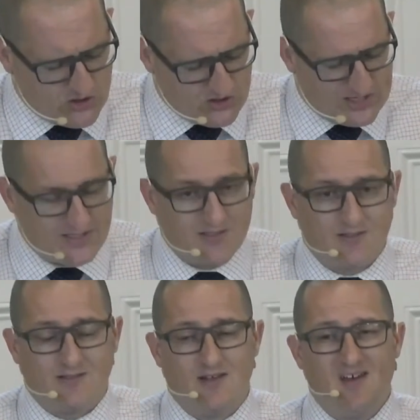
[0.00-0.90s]

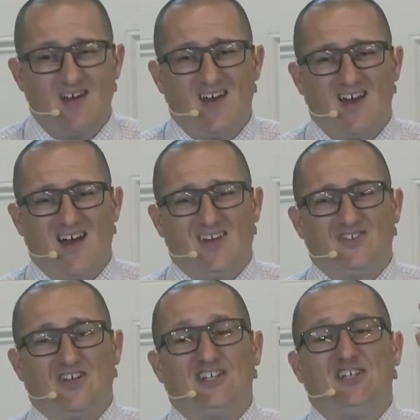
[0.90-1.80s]
Satan
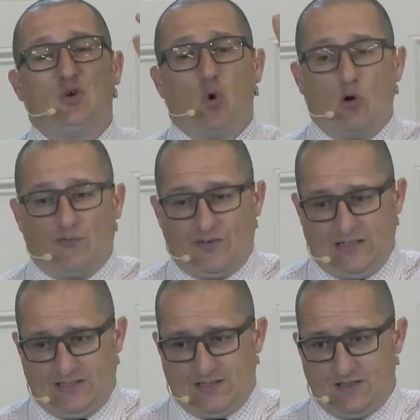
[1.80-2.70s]
under your
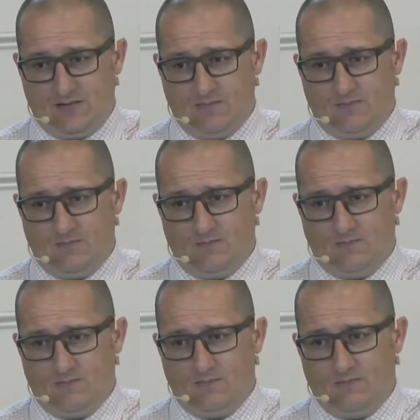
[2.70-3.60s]
feet.
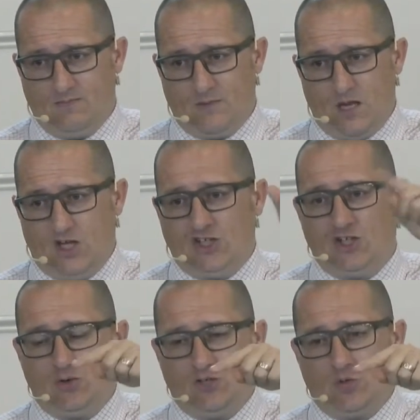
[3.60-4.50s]

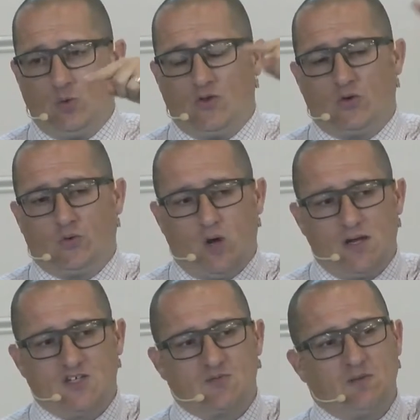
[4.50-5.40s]
Union with
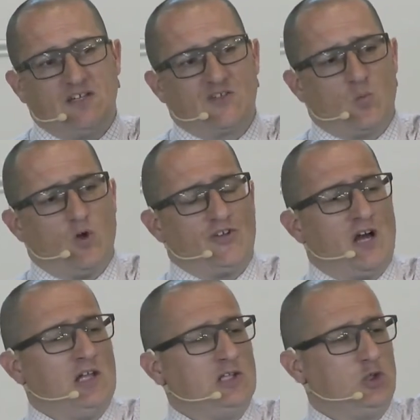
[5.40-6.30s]
Christ means that what
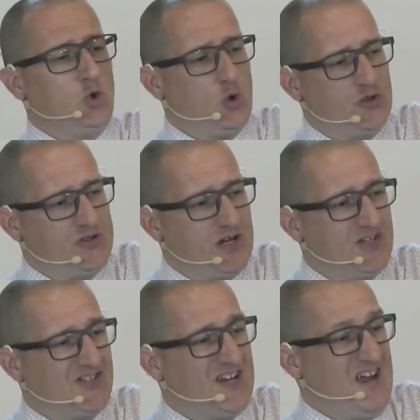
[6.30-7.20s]
our Lord
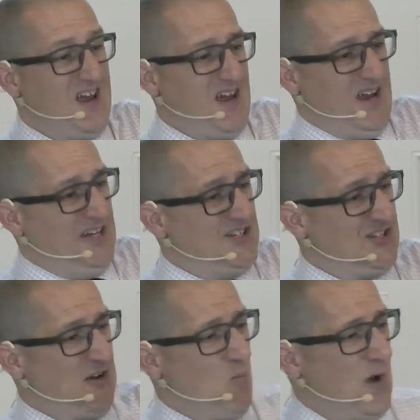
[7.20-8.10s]
does, in
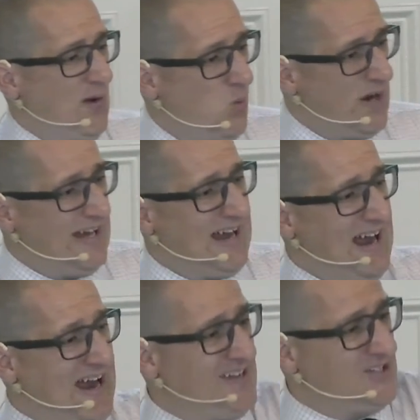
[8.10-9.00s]
some way, we
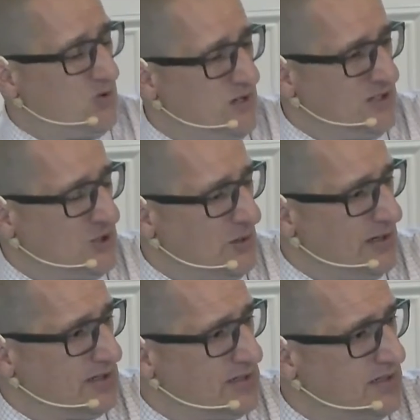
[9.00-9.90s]
enter into
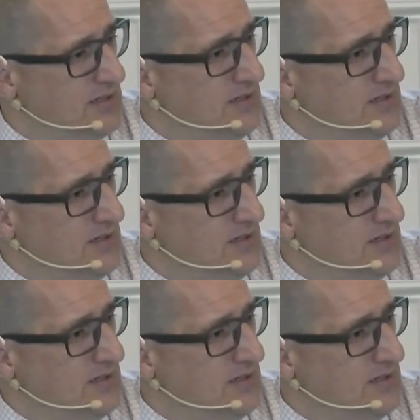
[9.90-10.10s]
it.